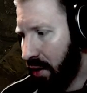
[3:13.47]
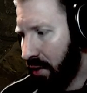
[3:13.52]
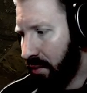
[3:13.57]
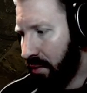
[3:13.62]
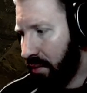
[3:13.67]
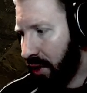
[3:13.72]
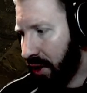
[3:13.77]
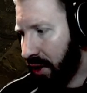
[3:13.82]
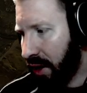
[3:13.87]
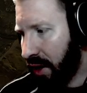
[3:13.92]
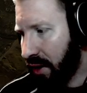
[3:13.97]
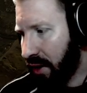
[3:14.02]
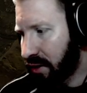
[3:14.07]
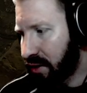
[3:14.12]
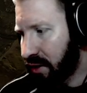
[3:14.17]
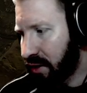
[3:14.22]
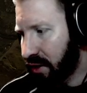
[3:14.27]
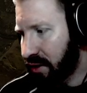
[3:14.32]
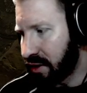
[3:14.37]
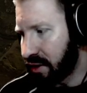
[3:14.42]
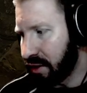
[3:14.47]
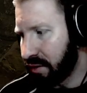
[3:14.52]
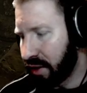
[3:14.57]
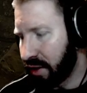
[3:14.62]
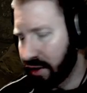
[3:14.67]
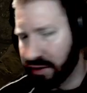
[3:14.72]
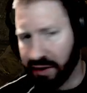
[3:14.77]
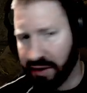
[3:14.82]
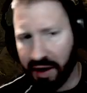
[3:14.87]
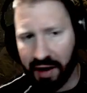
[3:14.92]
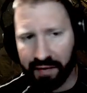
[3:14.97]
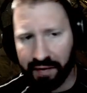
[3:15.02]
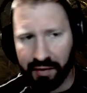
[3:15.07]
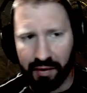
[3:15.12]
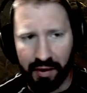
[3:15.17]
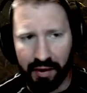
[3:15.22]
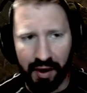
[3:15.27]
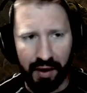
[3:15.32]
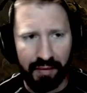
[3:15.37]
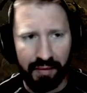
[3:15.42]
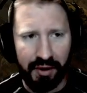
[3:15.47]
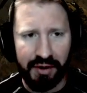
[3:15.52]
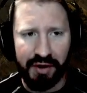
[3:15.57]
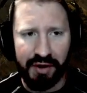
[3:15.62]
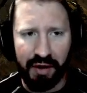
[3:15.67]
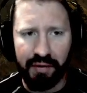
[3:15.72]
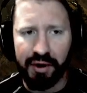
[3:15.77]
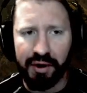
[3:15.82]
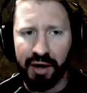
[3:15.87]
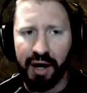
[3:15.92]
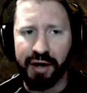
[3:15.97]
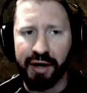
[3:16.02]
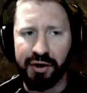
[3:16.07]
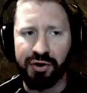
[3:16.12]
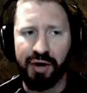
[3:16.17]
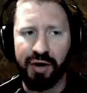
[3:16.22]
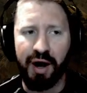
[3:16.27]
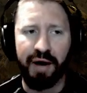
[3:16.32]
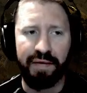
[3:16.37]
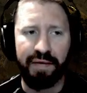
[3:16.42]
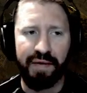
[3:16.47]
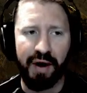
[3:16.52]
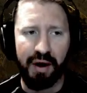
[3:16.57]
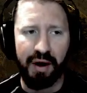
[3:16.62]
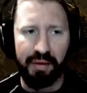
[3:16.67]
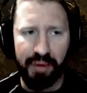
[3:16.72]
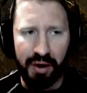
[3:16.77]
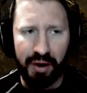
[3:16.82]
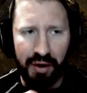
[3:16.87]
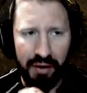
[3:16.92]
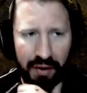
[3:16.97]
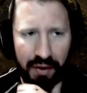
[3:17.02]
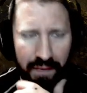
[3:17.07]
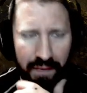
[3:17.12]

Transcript: But yeah, let's see what else they have going on, because I would like to try a fire build.